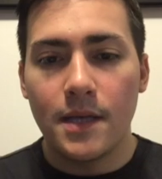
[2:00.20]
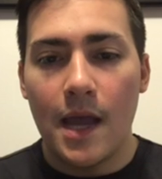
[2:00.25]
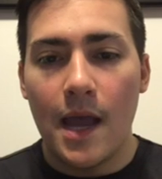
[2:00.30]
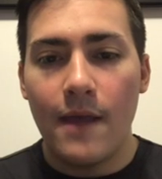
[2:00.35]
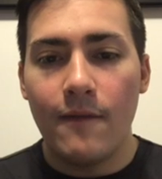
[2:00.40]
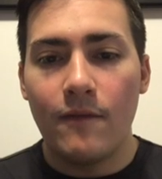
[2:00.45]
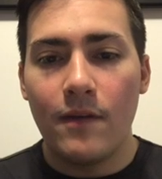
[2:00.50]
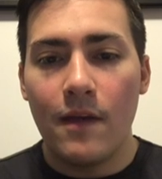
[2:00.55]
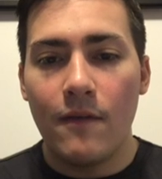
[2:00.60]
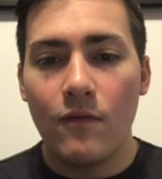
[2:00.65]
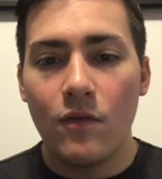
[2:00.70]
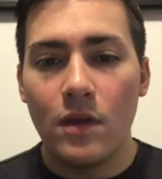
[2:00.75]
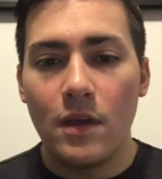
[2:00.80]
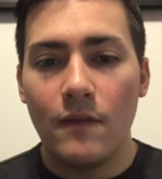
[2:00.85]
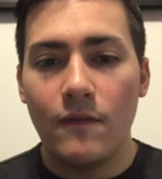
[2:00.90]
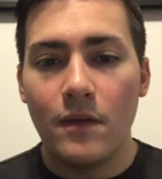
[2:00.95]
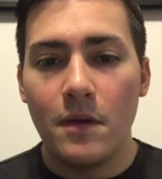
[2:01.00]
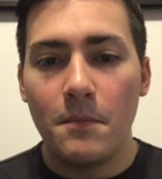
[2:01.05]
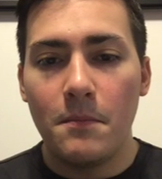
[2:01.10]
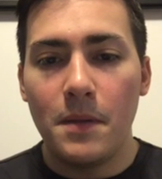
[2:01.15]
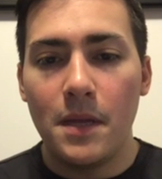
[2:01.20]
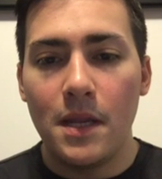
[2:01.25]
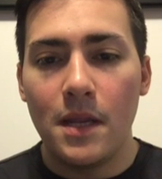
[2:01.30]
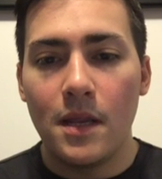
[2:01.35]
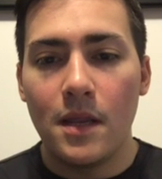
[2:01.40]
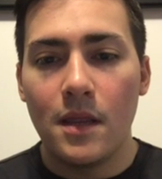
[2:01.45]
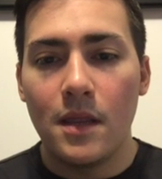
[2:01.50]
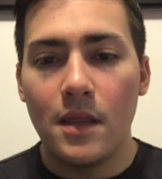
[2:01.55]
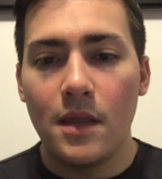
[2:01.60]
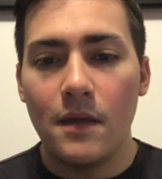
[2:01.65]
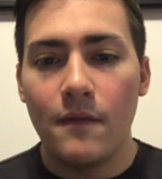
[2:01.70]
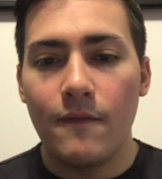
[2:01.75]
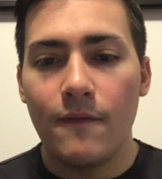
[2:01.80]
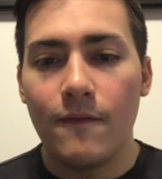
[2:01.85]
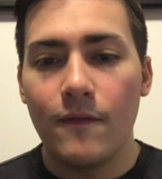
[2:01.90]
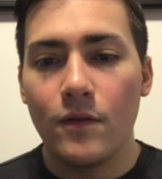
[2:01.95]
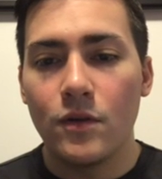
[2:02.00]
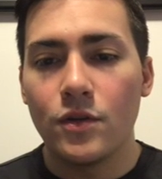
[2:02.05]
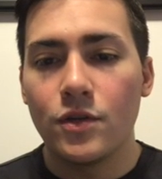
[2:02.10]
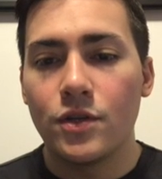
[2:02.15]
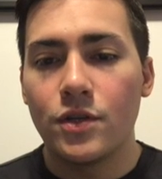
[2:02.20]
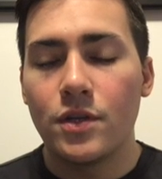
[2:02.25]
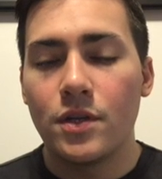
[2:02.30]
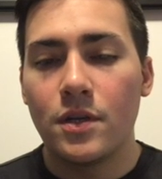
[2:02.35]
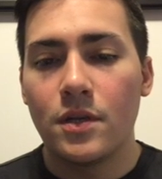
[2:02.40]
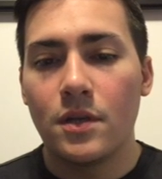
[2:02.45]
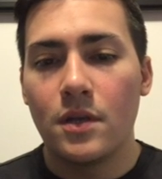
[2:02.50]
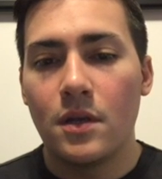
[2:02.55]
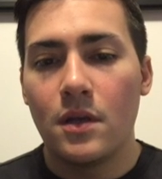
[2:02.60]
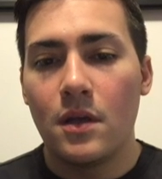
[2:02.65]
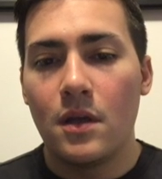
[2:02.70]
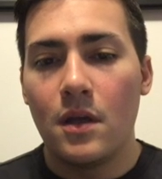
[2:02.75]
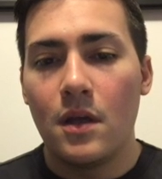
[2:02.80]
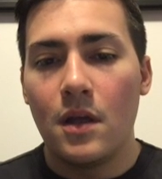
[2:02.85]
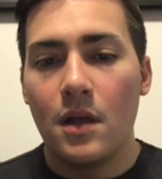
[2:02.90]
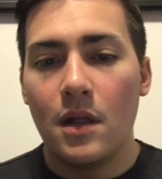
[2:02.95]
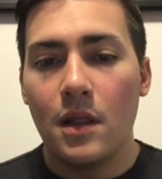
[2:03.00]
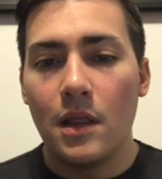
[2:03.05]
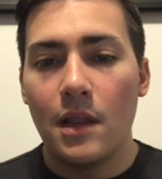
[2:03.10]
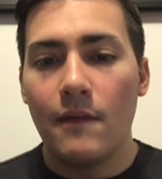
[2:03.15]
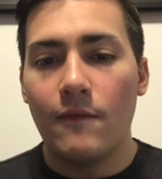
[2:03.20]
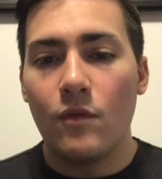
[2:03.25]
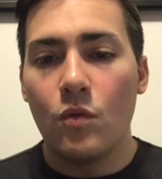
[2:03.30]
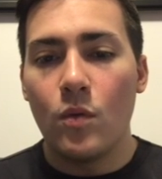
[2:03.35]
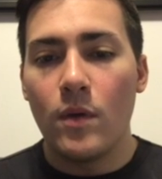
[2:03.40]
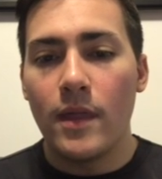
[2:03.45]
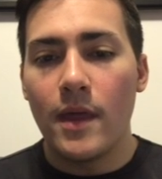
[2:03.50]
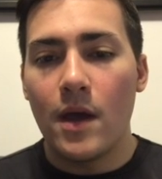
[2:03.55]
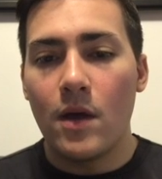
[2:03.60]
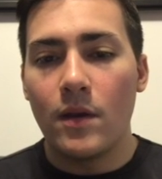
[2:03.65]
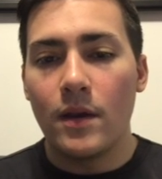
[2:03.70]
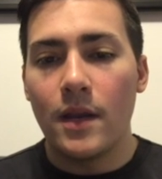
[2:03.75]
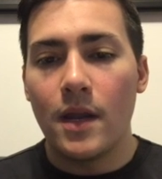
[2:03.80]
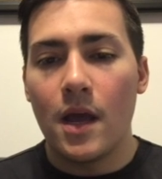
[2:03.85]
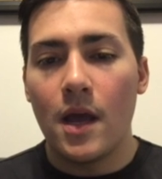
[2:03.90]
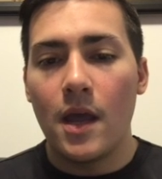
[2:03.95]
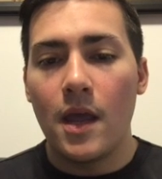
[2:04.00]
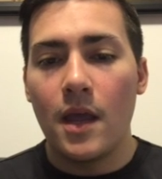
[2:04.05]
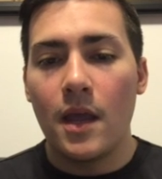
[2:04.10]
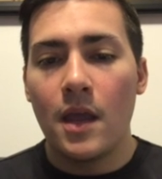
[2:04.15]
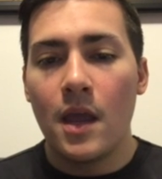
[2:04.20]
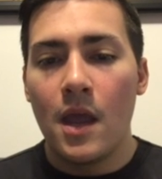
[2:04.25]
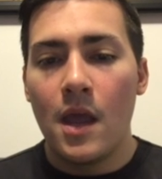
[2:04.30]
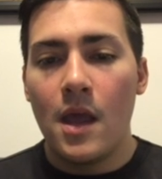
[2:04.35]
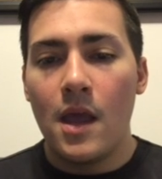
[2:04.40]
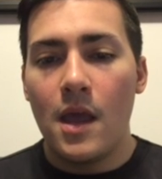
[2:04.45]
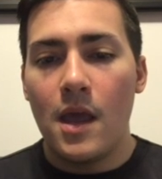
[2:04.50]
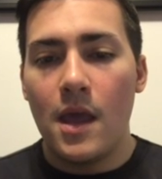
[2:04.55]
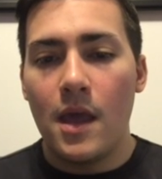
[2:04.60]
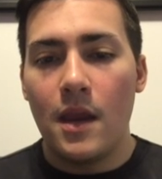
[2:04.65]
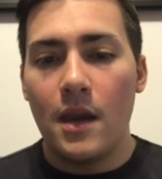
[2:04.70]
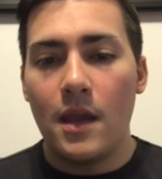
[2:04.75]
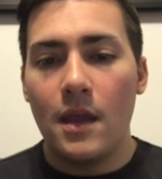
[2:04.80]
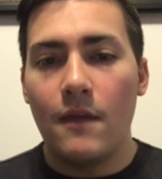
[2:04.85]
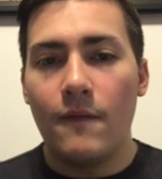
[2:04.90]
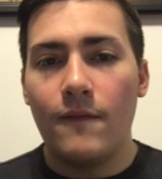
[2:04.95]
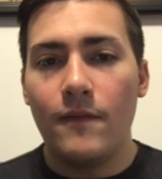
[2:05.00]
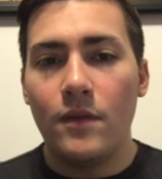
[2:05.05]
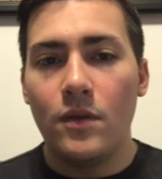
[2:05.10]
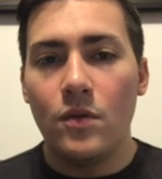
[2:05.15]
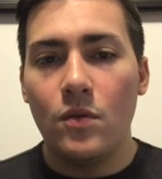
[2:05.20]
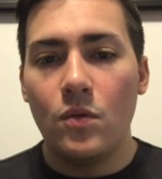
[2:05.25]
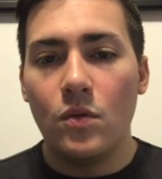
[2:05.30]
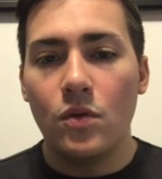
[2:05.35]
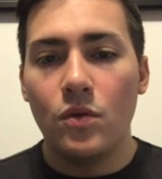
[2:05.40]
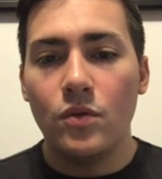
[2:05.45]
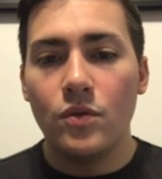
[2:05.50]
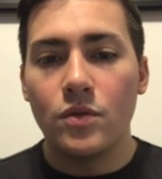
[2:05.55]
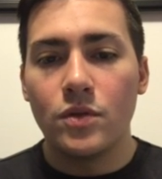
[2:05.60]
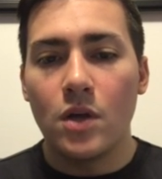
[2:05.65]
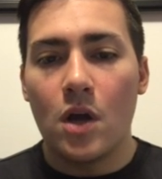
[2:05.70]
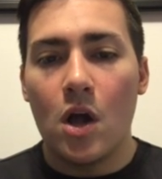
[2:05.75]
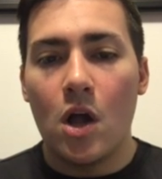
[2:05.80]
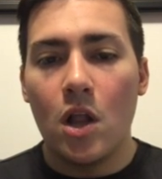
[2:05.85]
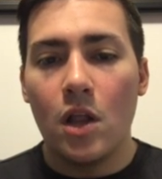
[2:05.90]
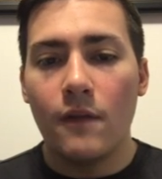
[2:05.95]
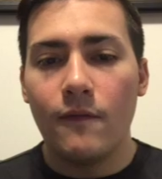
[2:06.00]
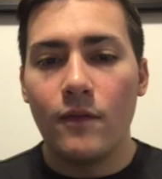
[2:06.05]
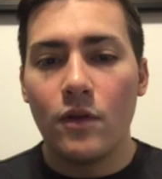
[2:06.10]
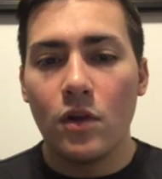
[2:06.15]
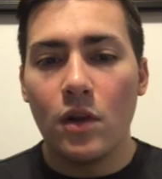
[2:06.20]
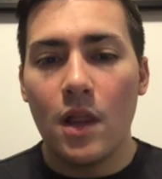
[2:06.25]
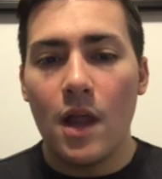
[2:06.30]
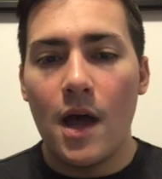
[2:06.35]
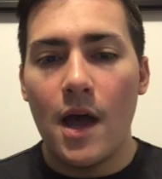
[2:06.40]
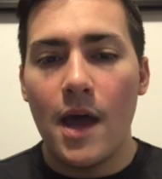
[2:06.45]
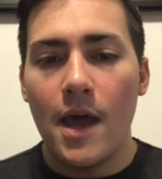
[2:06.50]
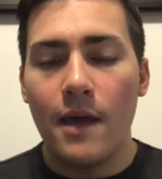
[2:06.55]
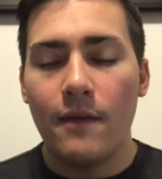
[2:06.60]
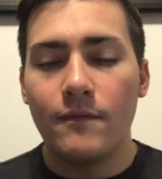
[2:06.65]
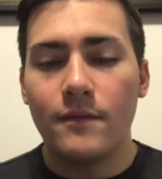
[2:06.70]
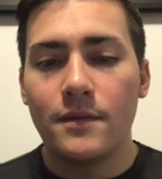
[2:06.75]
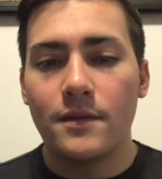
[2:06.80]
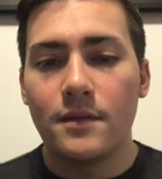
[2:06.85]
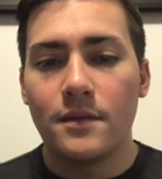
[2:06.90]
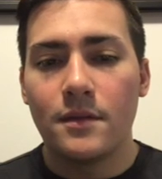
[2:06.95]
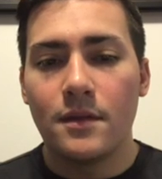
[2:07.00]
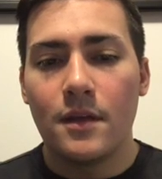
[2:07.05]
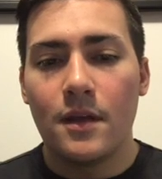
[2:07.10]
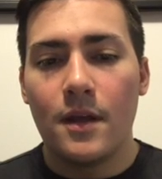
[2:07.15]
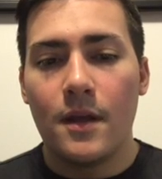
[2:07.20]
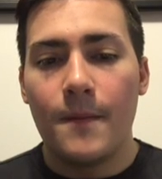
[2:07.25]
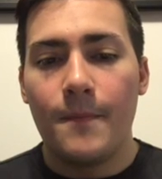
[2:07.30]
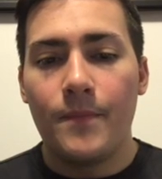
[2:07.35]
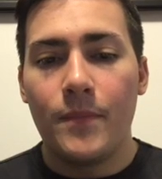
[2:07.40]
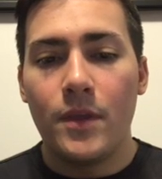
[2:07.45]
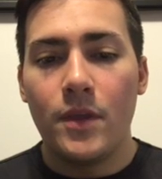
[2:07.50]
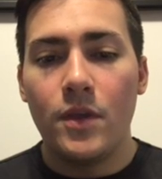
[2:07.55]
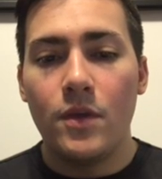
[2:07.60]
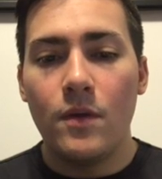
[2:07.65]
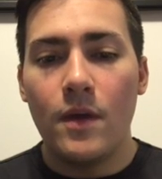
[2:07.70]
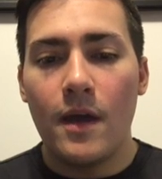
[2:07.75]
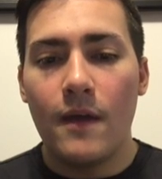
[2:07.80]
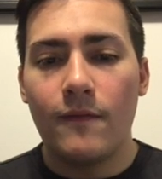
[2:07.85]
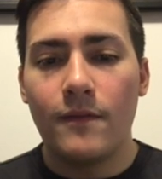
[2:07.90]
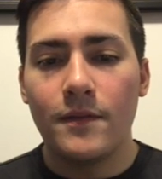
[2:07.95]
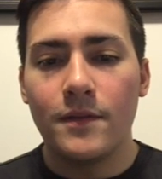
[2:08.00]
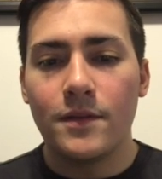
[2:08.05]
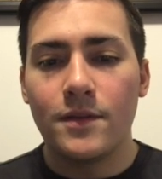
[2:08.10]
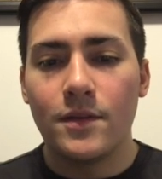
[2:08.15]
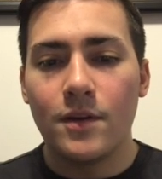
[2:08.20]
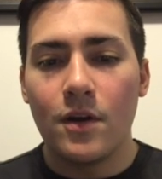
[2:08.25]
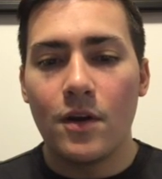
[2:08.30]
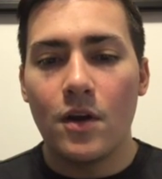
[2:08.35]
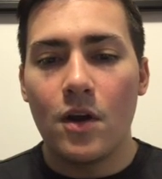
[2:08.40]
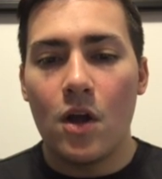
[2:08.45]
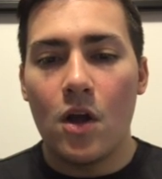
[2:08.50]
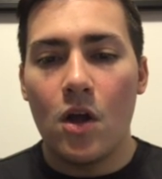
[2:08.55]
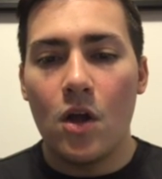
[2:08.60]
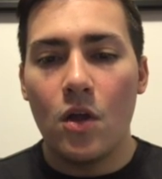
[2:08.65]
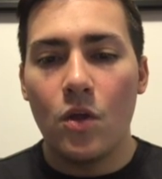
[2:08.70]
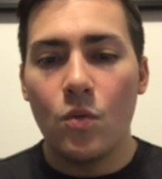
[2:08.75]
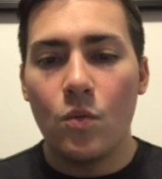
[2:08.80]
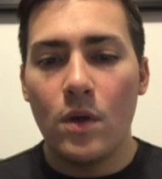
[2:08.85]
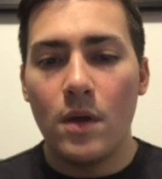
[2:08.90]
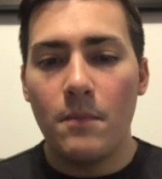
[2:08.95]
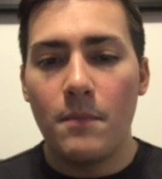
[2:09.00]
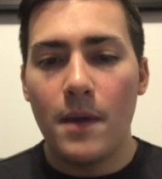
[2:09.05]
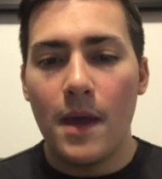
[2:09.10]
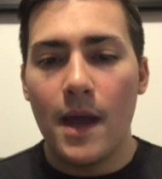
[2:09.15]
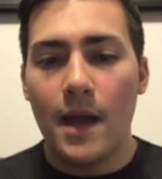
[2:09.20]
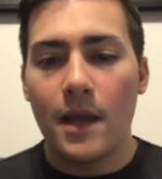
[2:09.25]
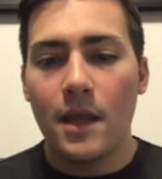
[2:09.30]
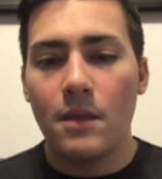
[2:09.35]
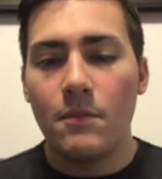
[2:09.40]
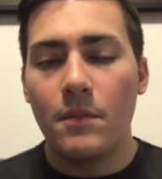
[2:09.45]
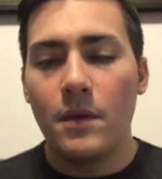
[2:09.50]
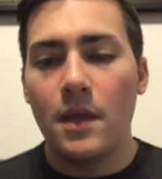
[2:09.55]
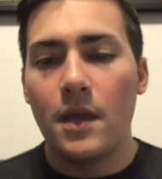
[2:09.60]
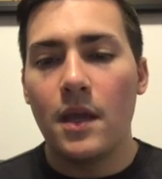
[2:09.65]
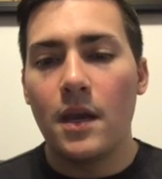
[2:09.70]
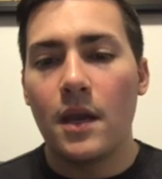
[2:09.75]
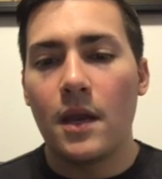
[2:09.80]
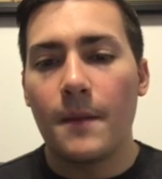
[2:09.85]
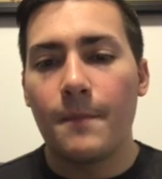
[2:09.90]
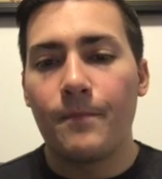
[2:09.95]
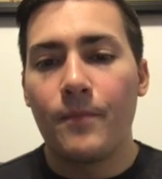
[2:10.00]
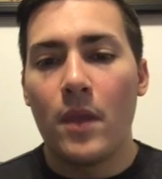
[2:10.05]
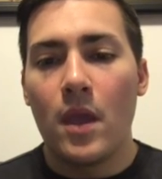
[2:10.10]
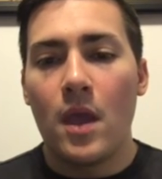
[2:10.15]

I've never even beaten the first level without dying. And if you lose all of your lives, you have to start all the way back at the beginning.